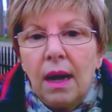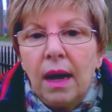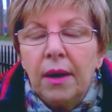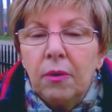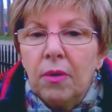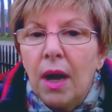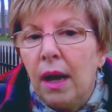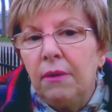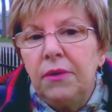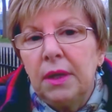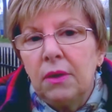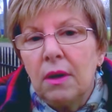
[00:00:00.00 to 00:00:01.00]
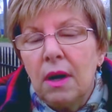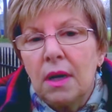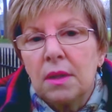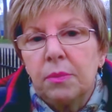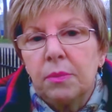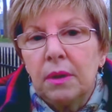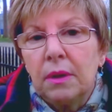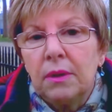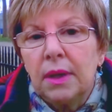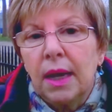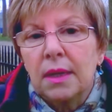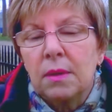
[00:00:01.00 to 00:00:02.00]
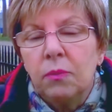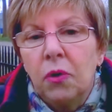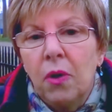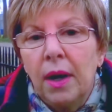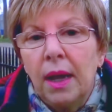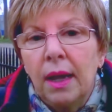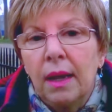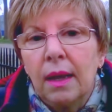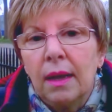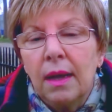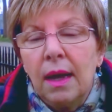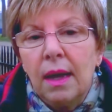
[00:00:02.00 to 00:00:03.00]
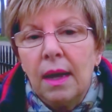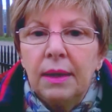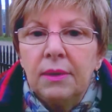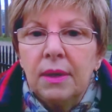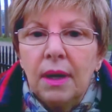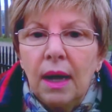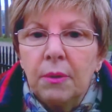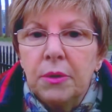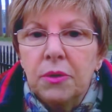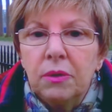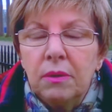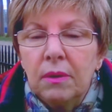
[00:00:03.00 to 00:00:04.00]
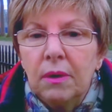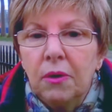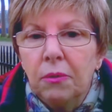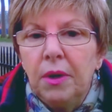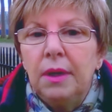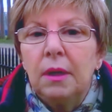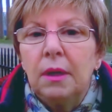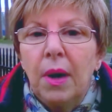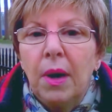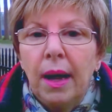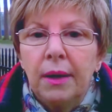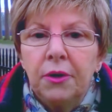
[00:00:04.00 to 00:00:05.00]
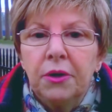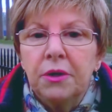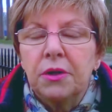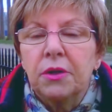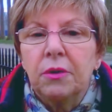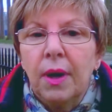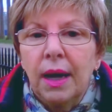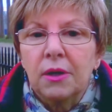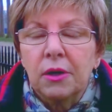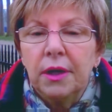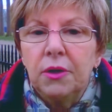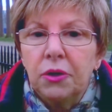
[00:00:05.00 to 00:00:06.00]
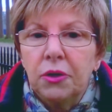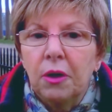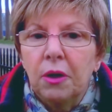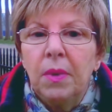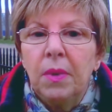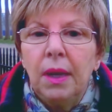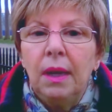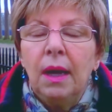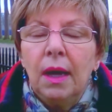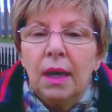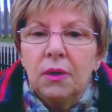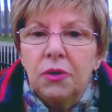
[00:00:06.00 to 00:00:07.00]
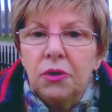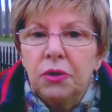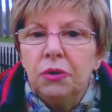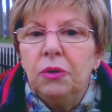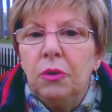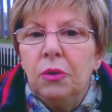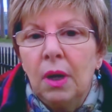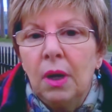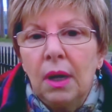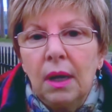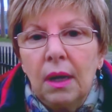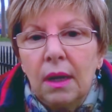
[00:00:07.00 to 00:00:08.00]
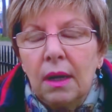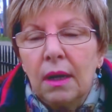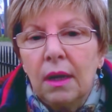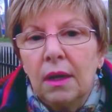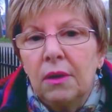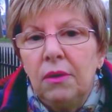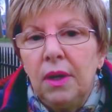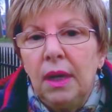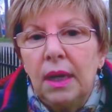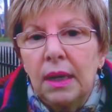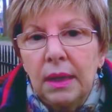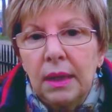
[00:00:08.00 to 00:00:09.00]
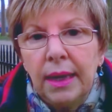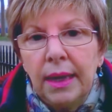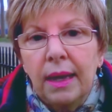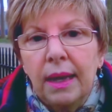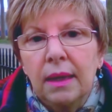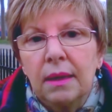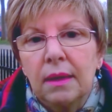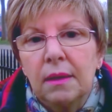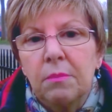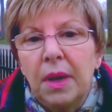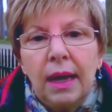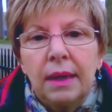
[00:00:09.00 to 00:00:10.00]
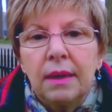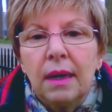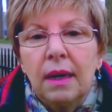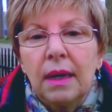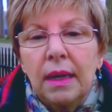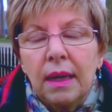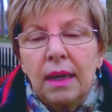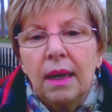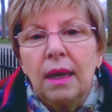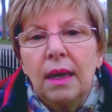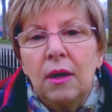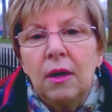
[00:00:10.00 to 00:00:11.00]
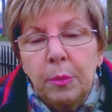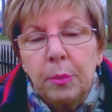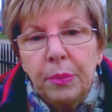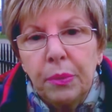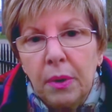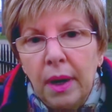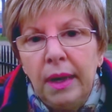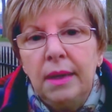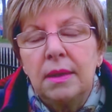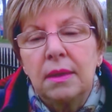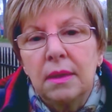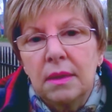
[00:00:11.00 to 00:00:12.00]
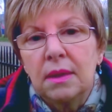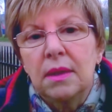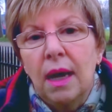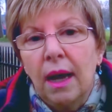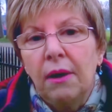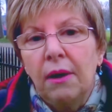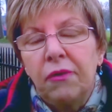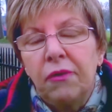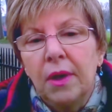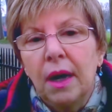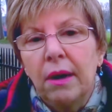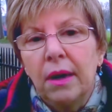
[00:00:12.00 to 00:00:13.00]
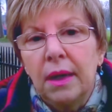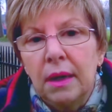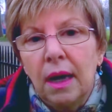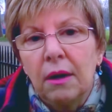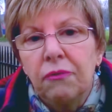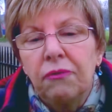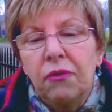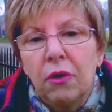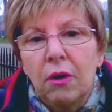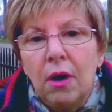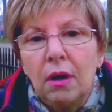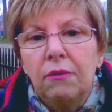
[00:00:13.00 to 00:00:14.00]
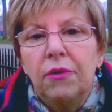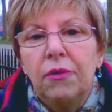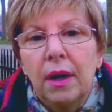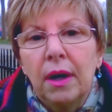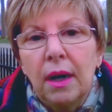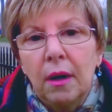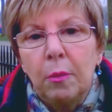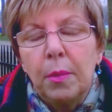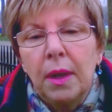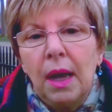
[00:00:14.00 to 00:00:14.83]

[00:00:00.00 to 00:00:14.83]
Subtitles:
I arrived at the hospital the next morning, and I was greeted by a nurse who actually took me to the clinic. And I cannot praise the staff there enough for all of their help.